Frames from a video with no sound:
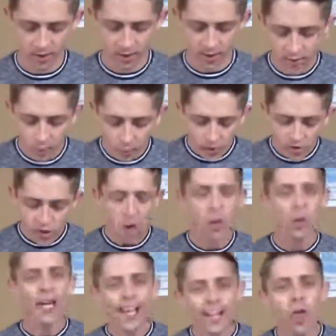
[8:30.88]
There was no
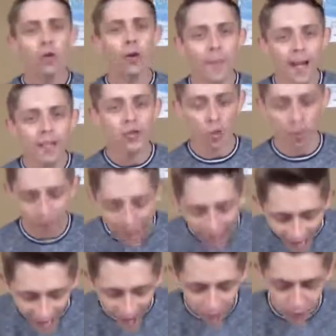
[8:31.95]
incremental
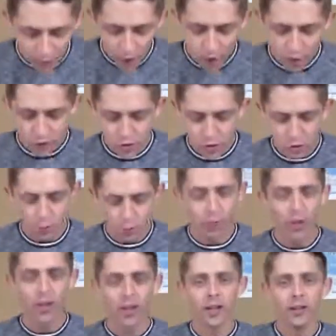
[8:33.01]
path to
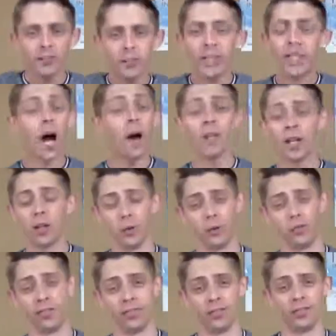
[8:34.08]
become
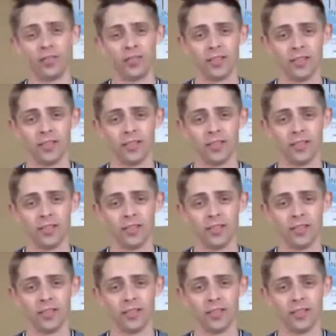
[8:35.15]
inclusive.